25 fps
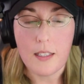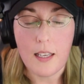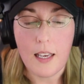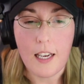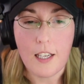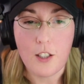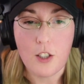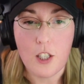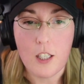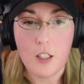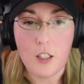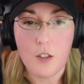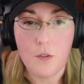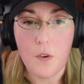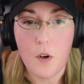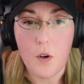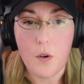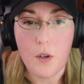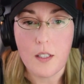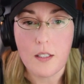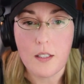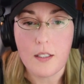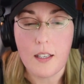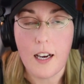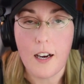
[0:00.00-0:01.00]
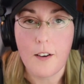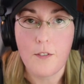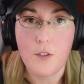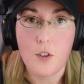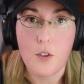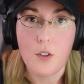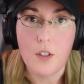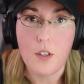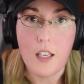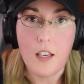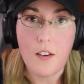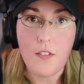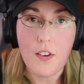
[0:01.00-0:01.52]
AJ's focus
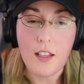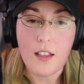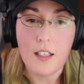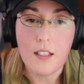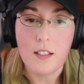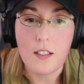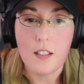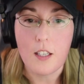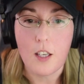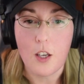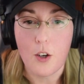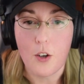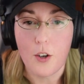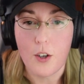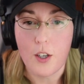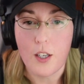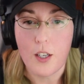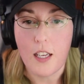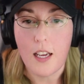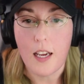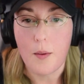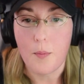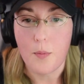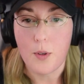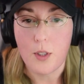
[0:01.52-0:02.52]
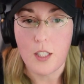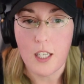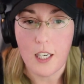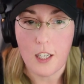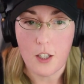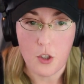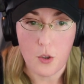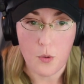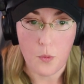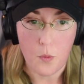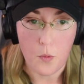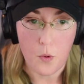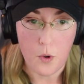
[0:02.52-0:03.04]
after leaving the security and
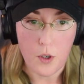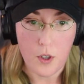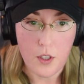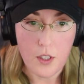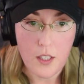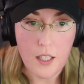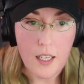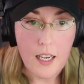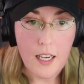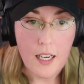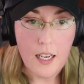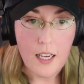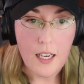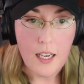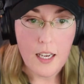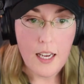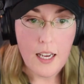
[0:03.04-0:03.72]
protection world